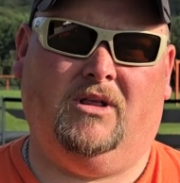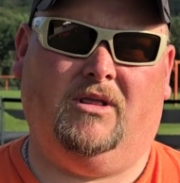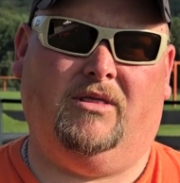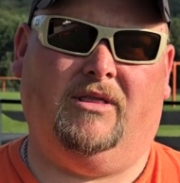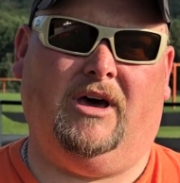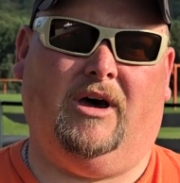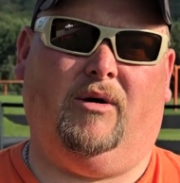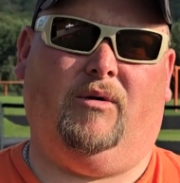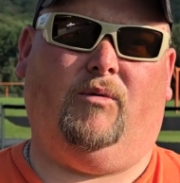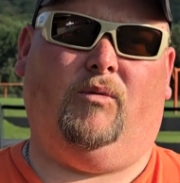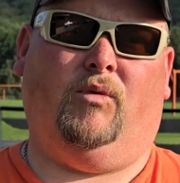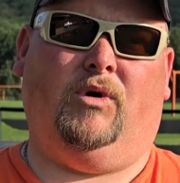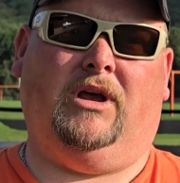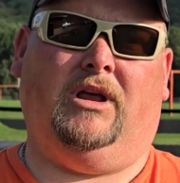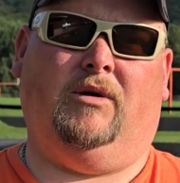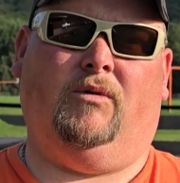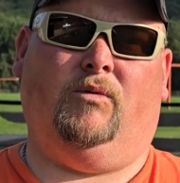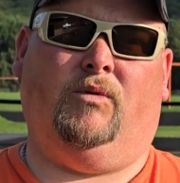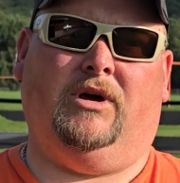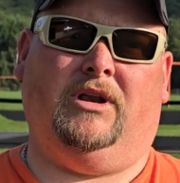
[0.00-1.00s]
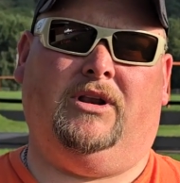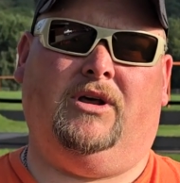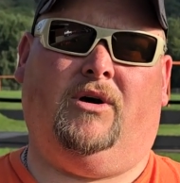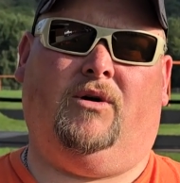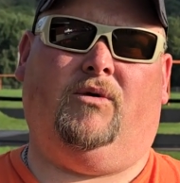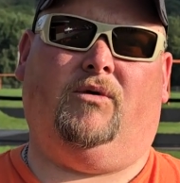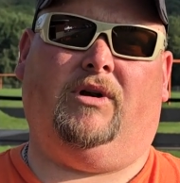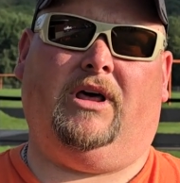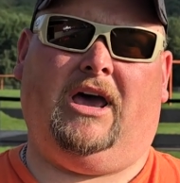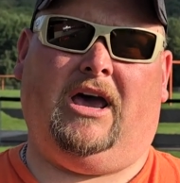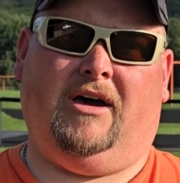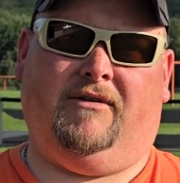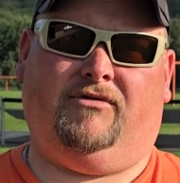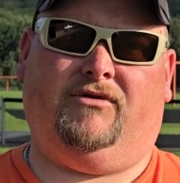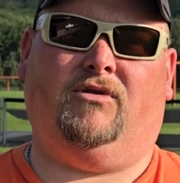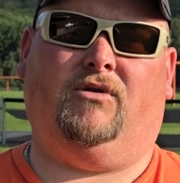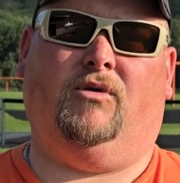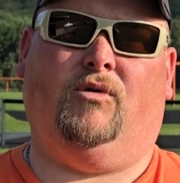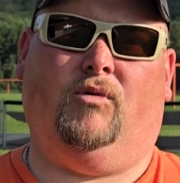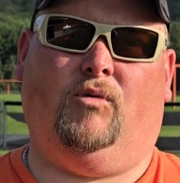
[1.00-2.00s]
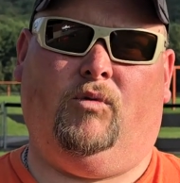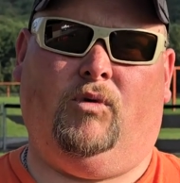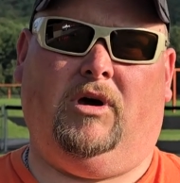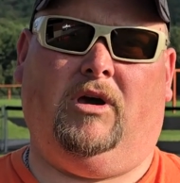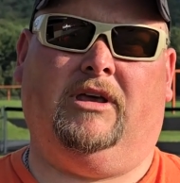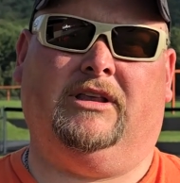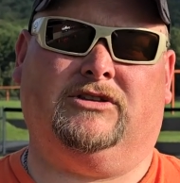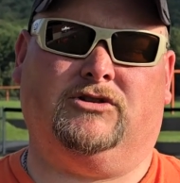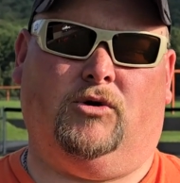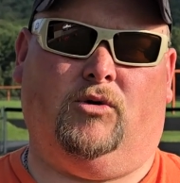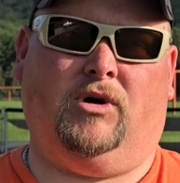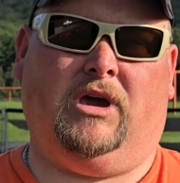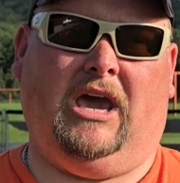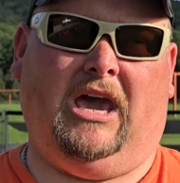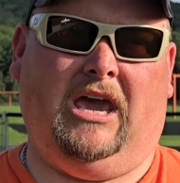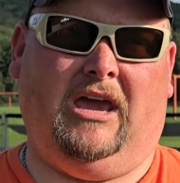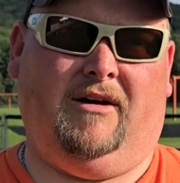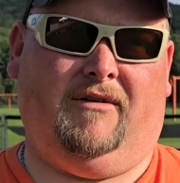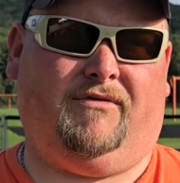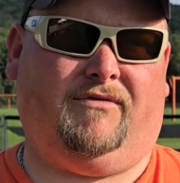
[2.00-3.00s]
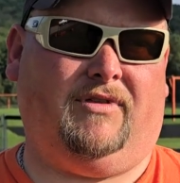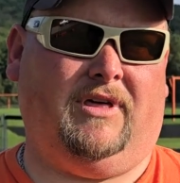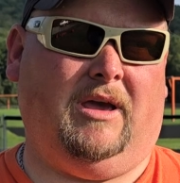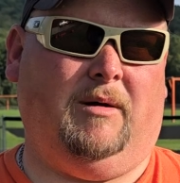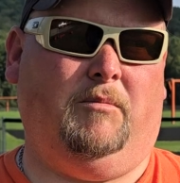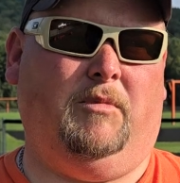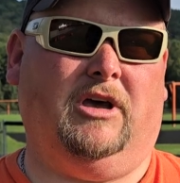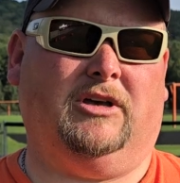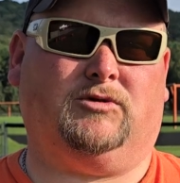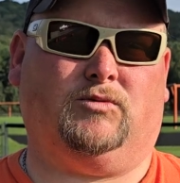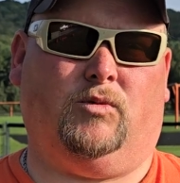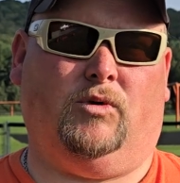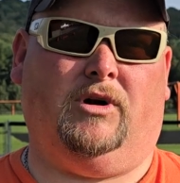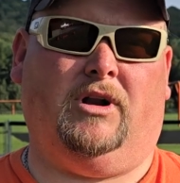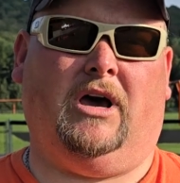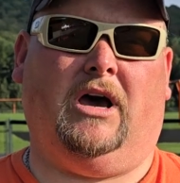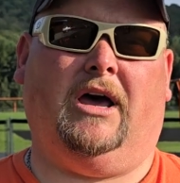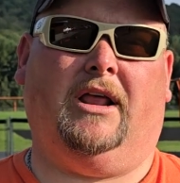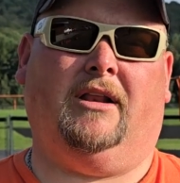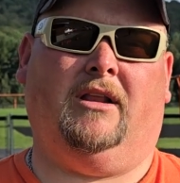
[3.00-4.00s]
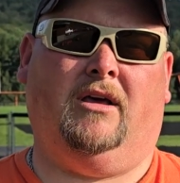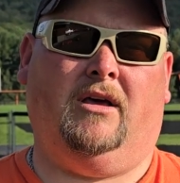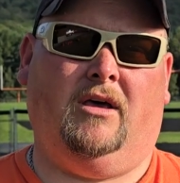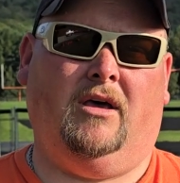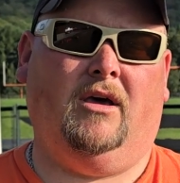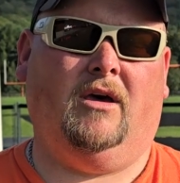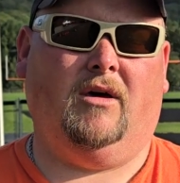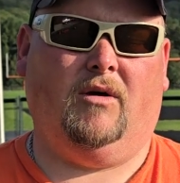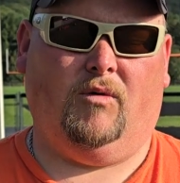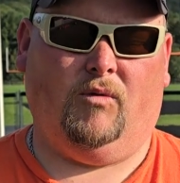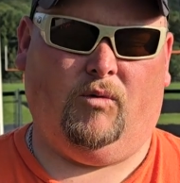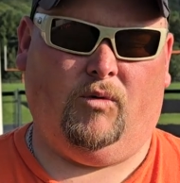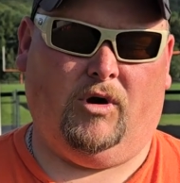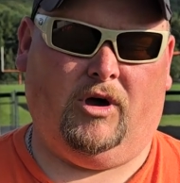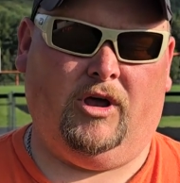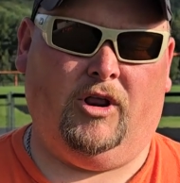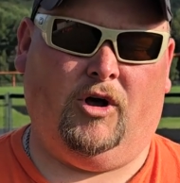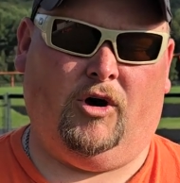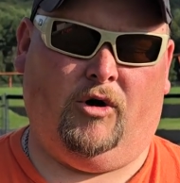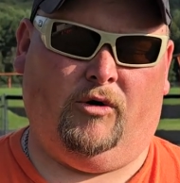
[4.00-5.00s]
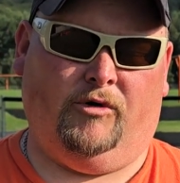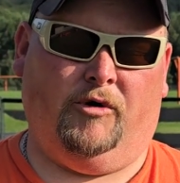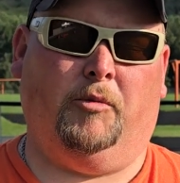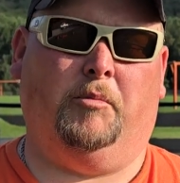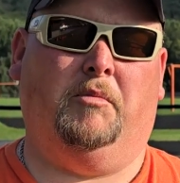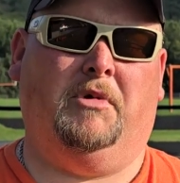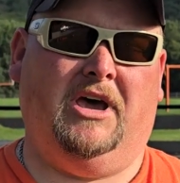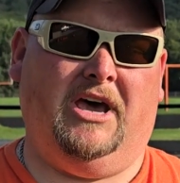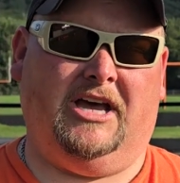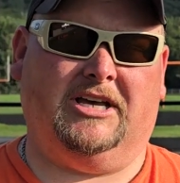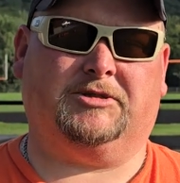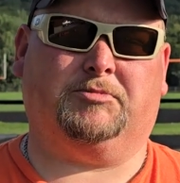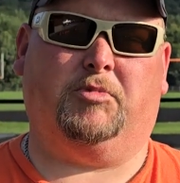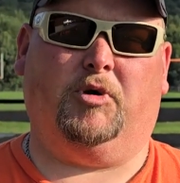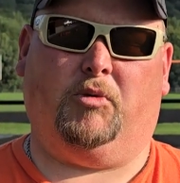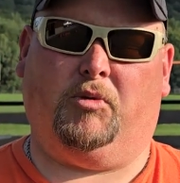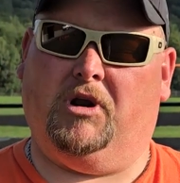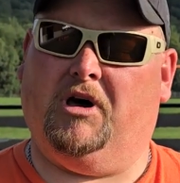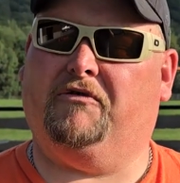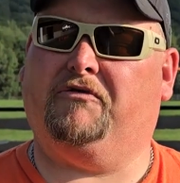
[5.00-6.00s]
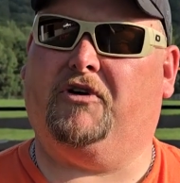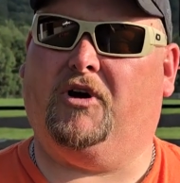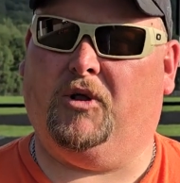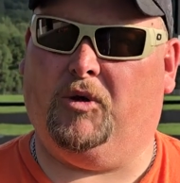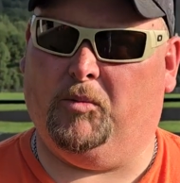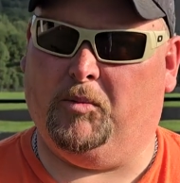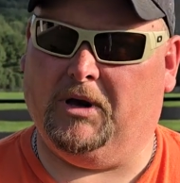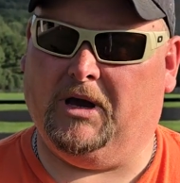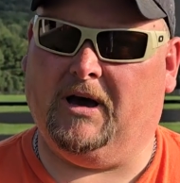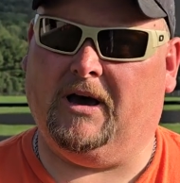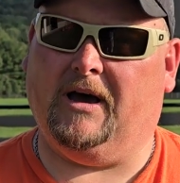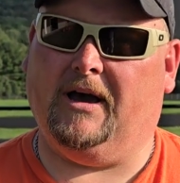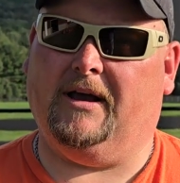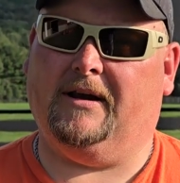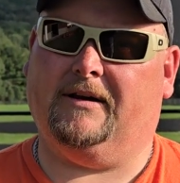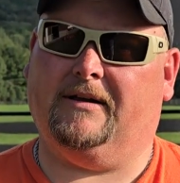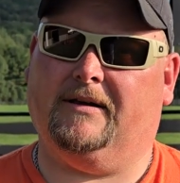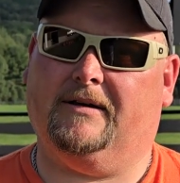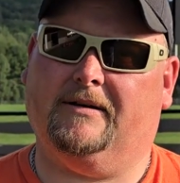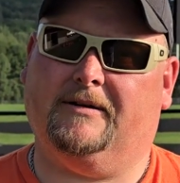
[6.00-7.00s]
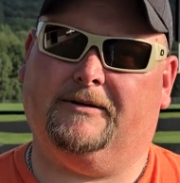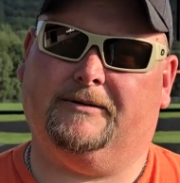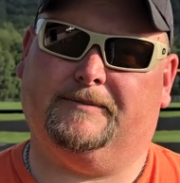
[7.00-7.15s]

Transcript: that we don't have to. It's okay if they miss. We're not, they're missed, but we're not falling behind.